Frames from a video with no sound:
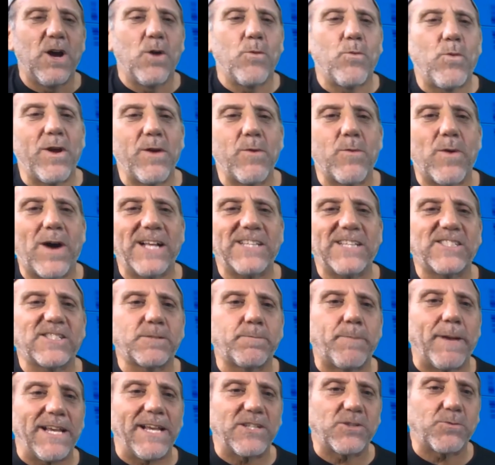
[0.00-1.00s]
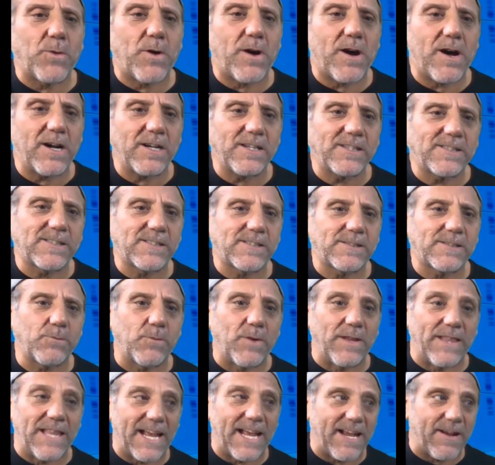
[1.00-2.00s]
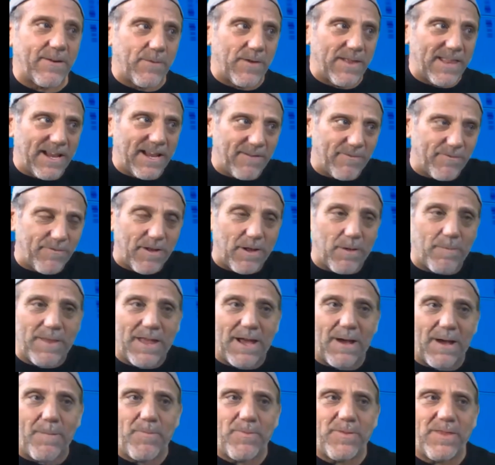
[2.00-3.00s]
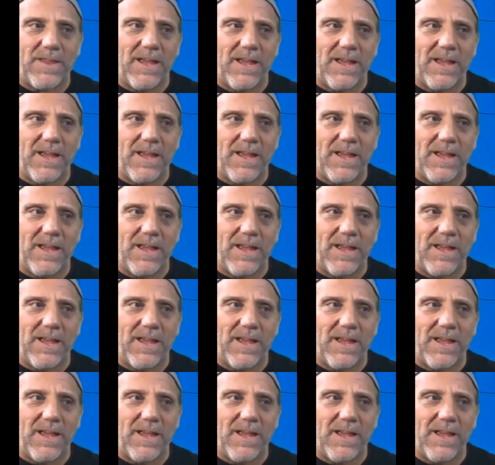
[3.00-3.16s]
We watch spacewalks when they film them,